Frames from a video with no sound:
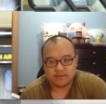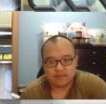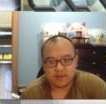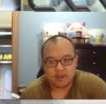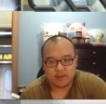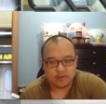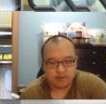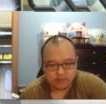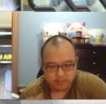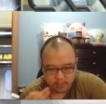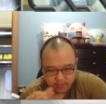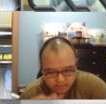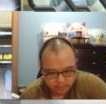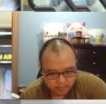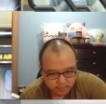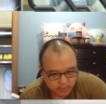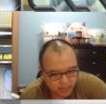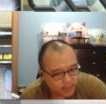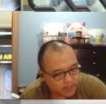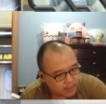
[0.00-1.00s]
and you're just
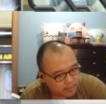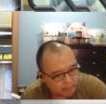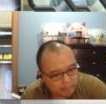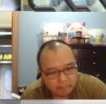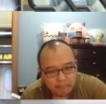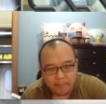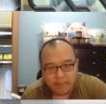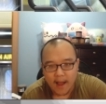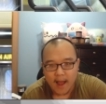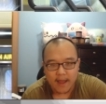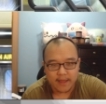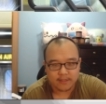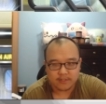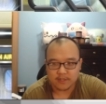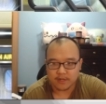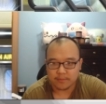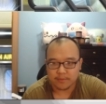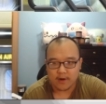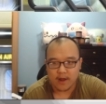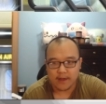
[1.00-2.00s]
gonna buy
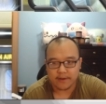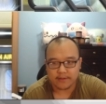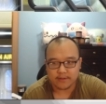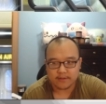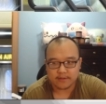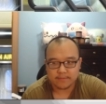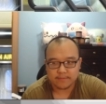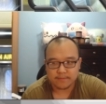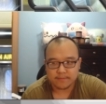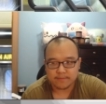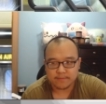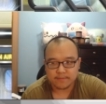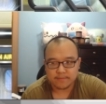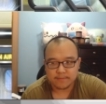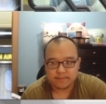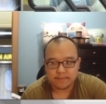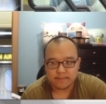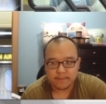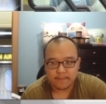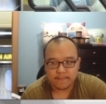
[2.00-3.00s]
into the product.
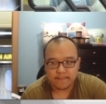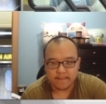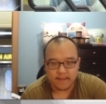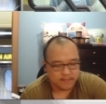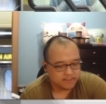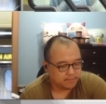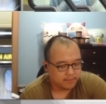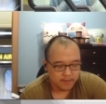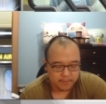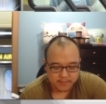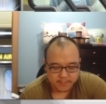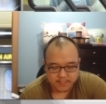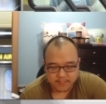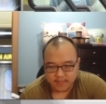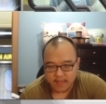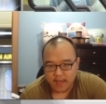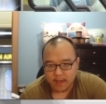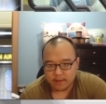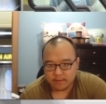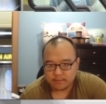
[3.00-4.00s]
It's pretty much just
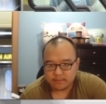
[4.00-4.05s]
that.